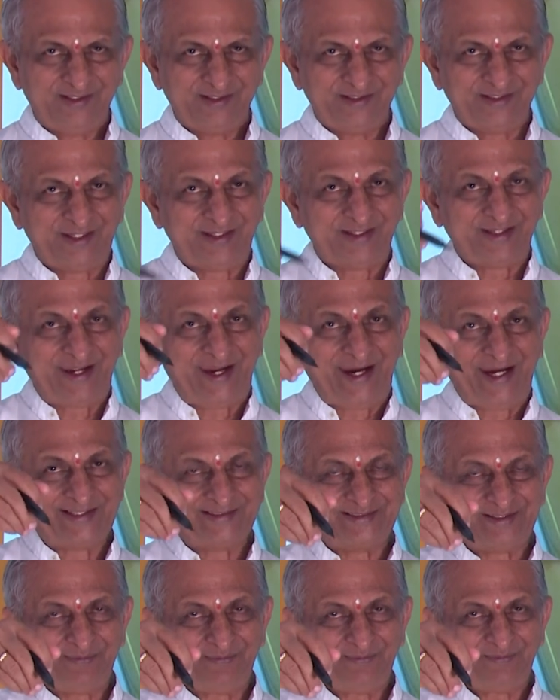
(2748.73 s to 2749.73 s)
Then they add
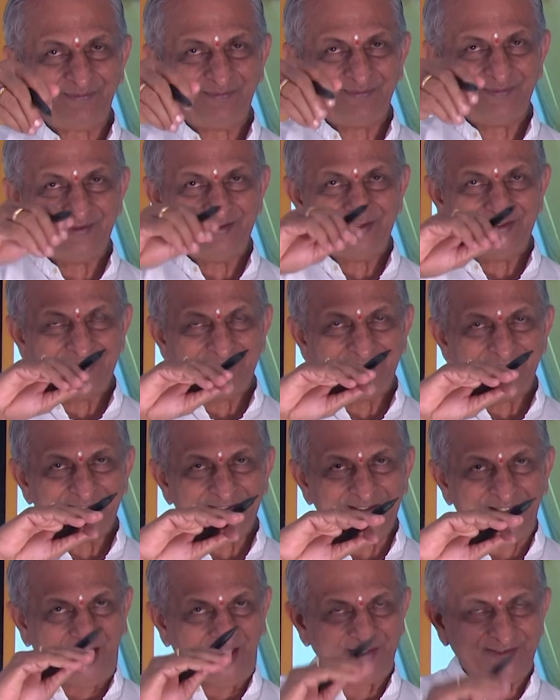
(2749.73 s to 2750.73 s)
some
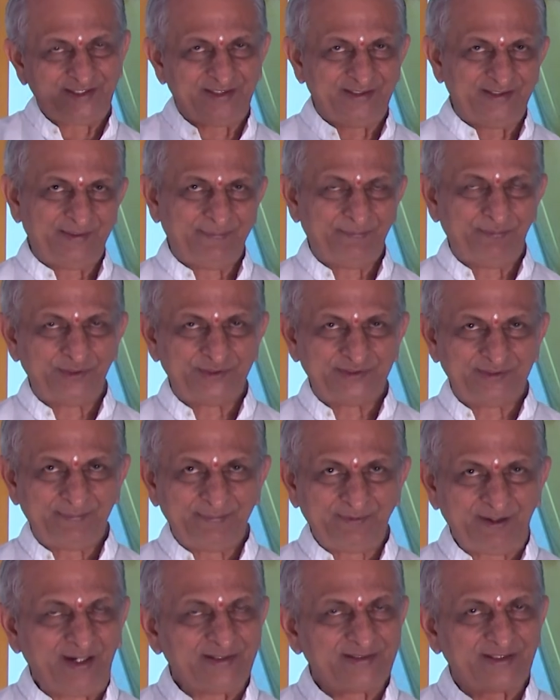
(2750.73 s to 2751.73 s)
cotton. They put
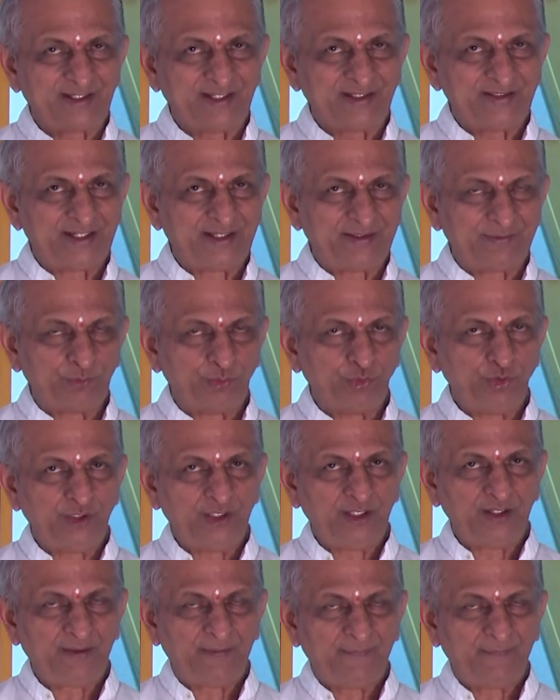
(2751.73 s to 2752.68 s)
some cotton on that wound